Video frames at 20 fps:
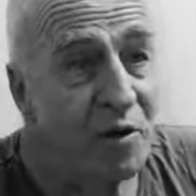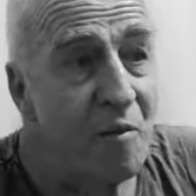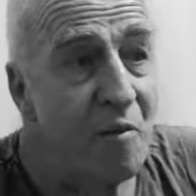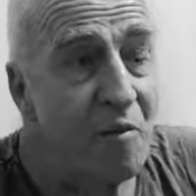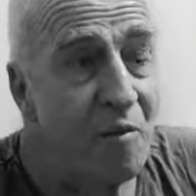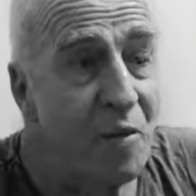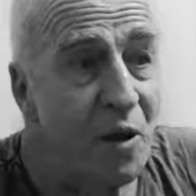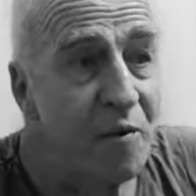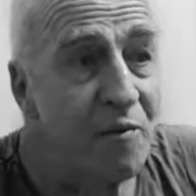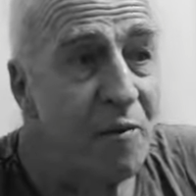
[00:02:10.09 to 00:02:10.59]

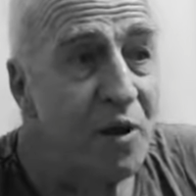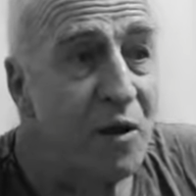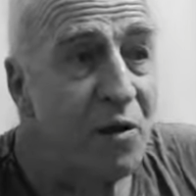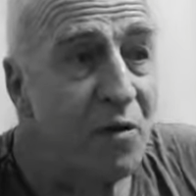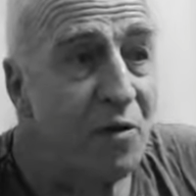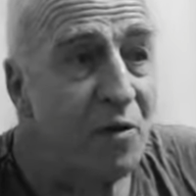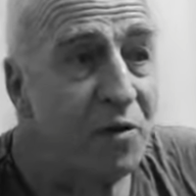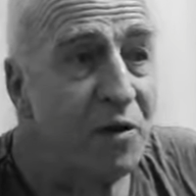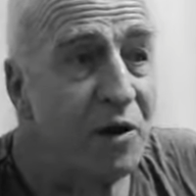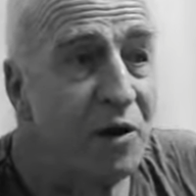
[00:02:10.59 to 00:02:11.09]
maybe
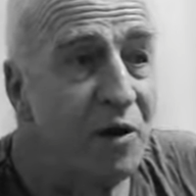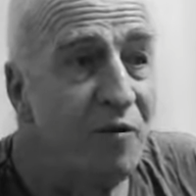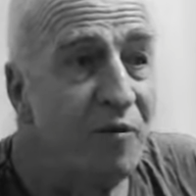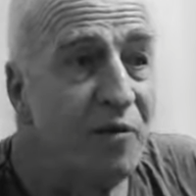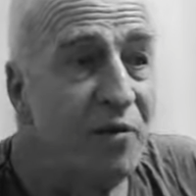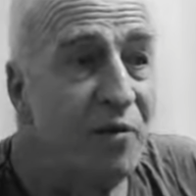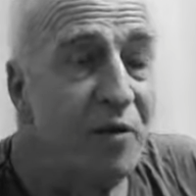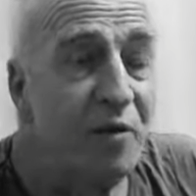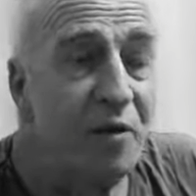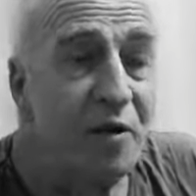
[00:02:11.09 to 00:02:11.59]
not
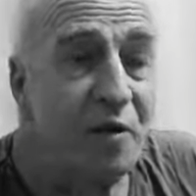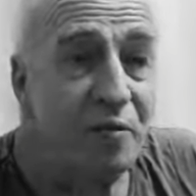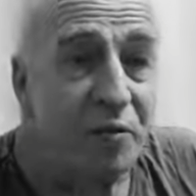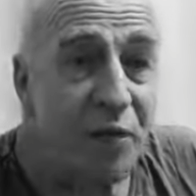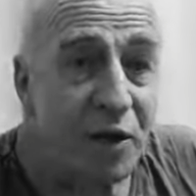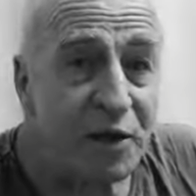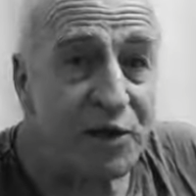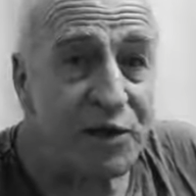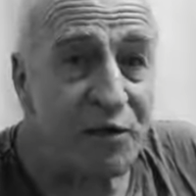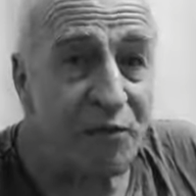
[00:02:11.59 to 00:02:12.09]
even the
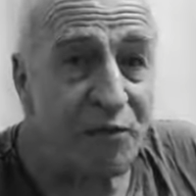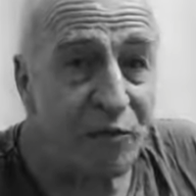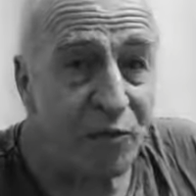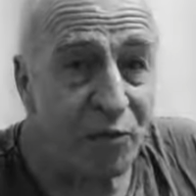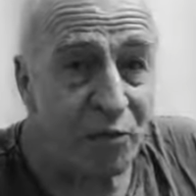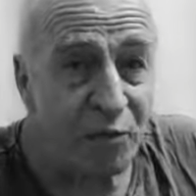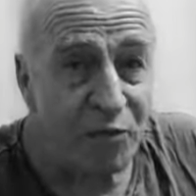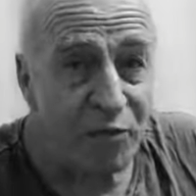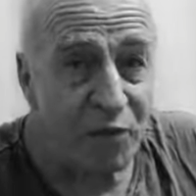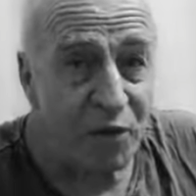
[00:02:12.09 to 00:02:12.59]
best
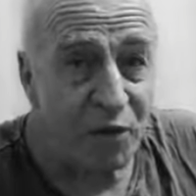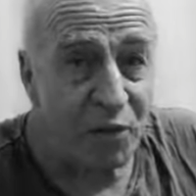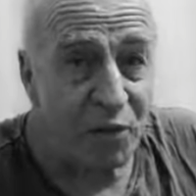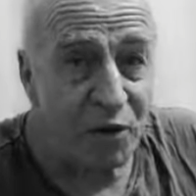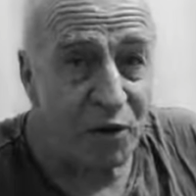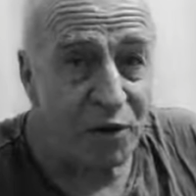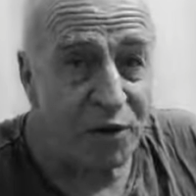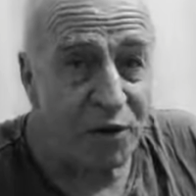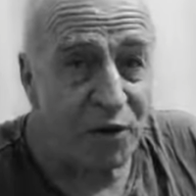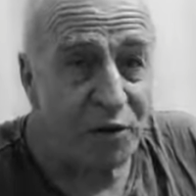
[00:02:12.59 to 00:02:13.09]
form of
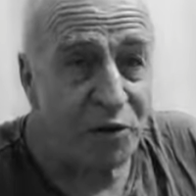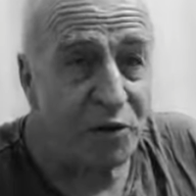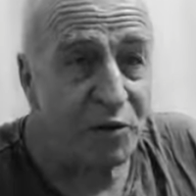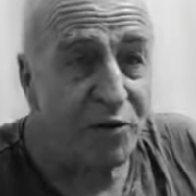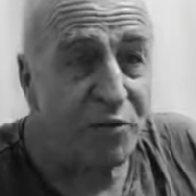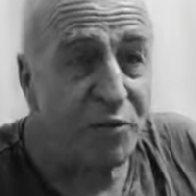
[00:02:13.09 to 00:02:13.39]
equalization,